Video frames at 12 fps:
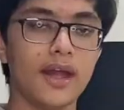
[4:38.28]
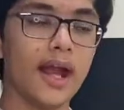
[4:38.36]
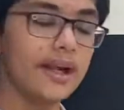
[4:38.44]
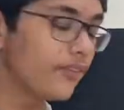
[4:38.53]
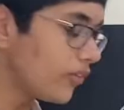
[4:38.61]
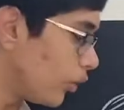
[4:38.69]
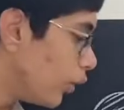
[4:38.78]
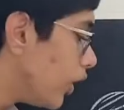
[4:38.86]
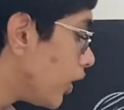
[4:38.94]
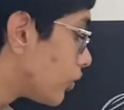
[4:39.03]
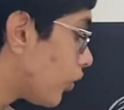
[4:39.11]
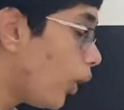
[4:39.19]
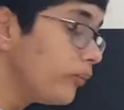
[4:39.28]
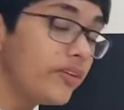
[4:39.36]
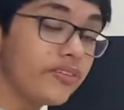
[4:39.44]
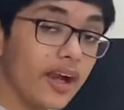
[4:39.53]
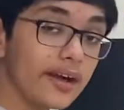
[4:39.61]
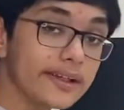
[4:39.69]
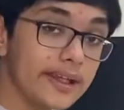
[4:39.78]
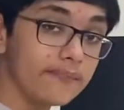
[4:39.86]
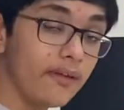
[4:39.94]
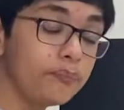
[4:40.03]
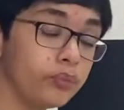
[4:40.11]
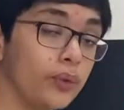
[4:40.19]
And so, Thomas Young came
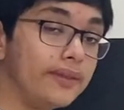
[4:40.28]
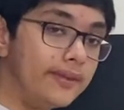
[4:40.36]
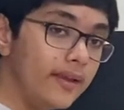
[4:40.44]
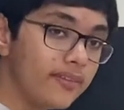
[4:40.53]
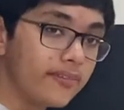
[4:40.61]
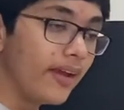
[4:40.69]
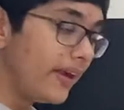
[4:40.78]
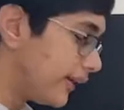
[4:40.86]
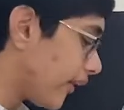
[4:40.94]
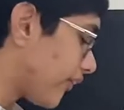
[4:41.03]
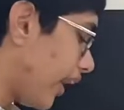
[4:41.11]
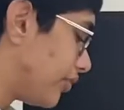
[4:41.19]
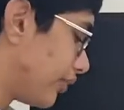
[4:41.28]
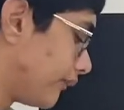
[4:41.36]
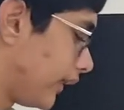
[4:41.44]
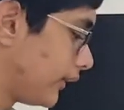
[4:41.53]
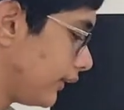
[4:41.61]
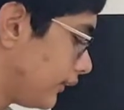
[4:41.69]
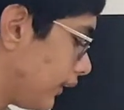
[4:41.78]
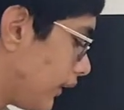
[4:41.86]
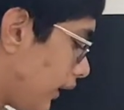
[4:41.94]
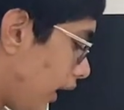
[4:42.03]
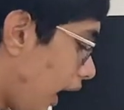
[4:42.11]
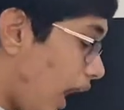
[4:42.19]
up with this decipherment.
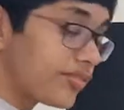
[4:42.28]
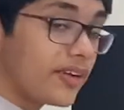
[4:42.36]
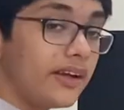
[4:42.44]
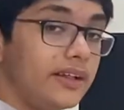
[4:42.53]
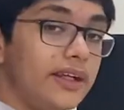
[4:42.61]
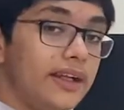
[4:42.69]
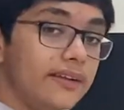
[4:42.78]
After reading